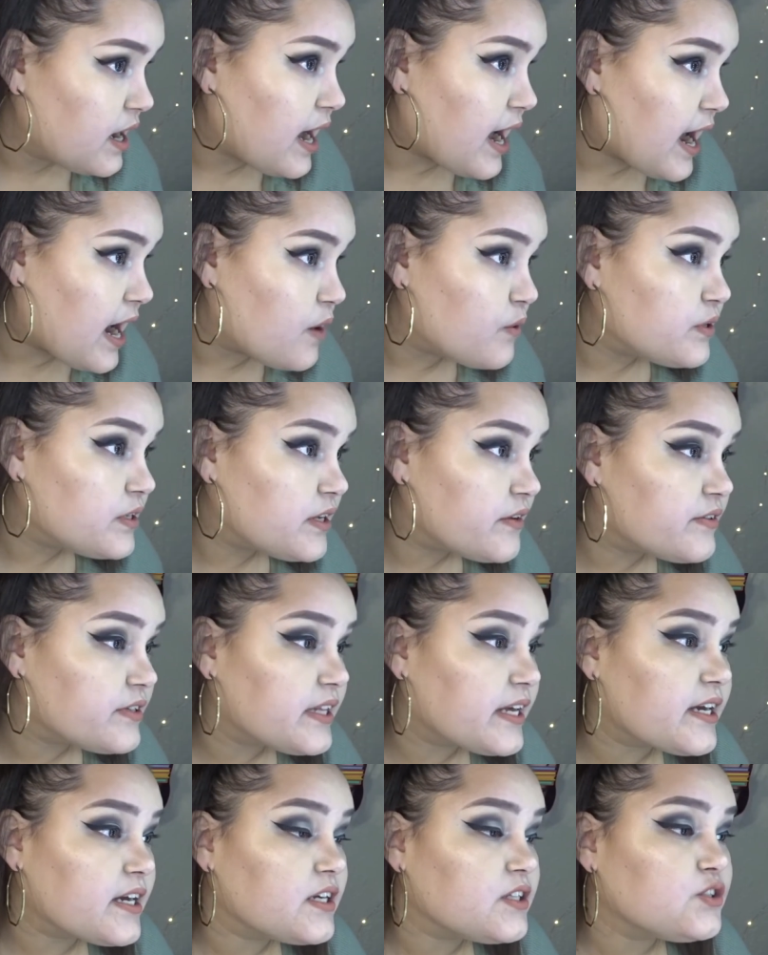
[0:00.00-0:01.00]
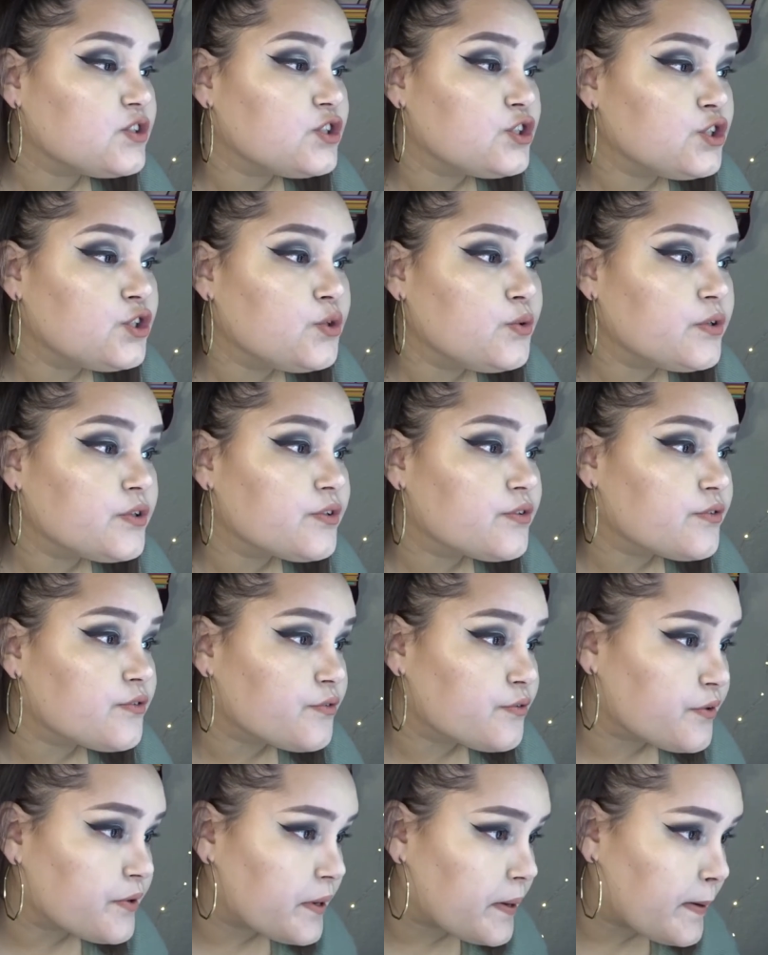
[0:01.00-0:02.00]
I would give it like a 2 or
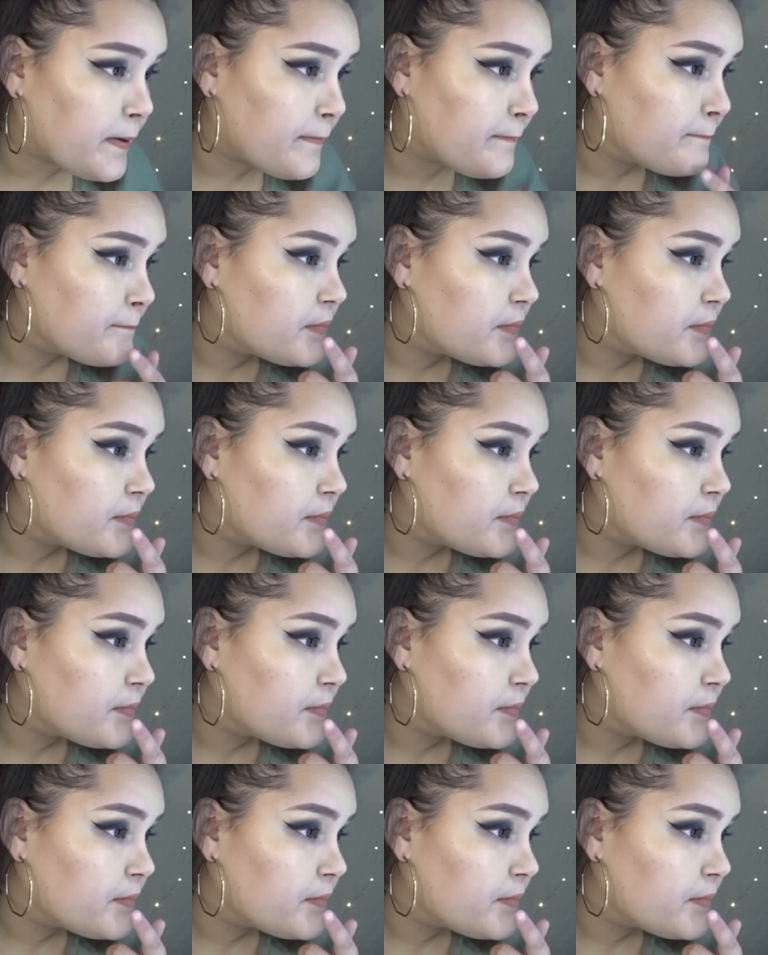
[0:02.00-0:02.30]
3.